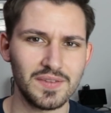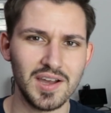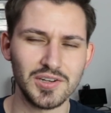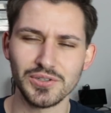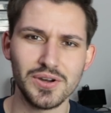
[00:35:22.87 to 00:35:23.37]

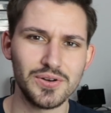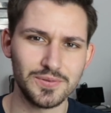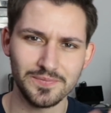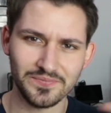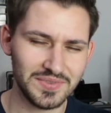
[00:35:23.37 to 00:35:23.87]
I don't
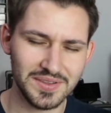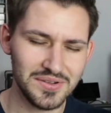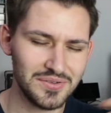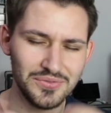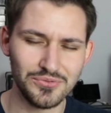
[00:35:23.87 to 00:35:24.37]
know
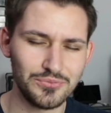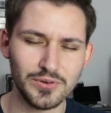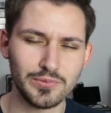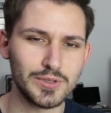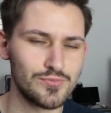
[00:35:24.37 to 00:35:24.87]

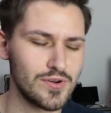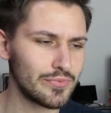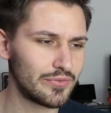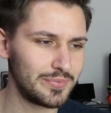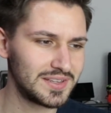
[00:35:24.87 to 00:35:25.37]
what was
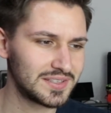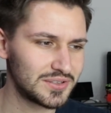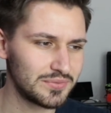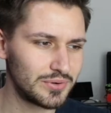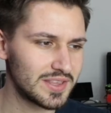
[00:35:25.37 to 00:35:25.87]
wrong with me
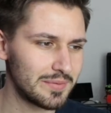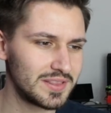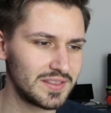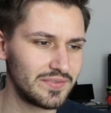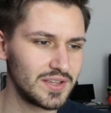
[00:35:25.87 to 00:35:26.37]
to put them
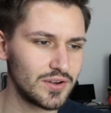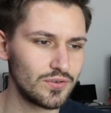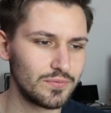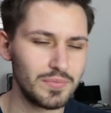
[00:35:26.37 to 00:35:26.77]
in the video.